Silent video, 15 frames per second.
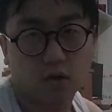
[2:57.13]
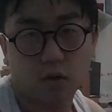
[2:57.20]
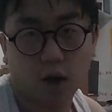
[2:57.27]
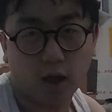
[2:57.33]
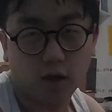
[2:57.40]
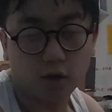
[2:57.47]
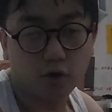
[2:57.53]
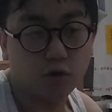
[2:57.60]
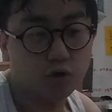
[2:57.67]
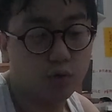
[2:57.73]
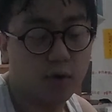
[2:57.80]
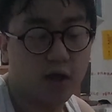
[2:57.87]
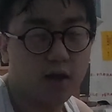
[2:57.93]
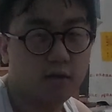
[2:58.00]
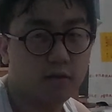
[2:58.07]
like, you're not
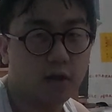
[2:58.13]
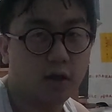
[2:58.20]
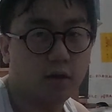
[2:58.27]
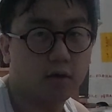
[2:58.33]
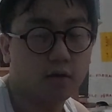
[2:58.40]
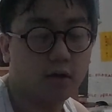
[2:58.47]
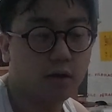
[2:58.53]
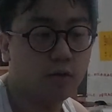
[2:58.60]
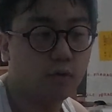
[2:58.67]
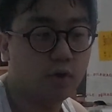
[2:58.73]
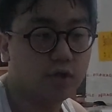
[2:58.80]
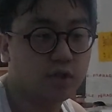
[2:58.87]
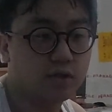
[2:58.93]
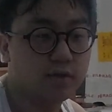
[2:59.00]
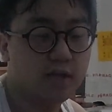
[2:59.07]
doing anything in
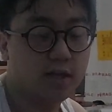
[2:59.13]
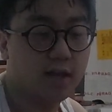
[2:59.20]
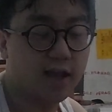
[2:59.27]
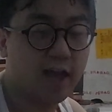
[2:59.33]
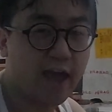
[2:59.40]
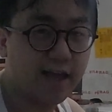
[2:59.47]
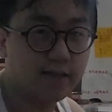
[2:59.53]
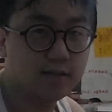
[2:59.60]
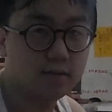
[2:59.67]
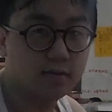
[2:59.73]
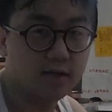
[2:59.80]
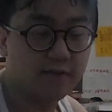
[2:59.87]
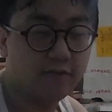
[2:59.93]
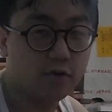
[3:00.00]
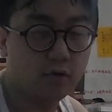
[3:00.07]
order to negate
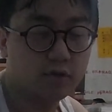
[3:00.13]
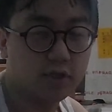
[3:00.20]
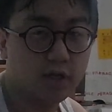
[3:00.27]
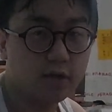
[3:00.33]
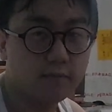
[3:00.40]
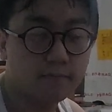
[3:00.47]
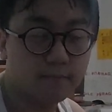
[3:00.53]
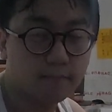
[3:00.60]
difficulty.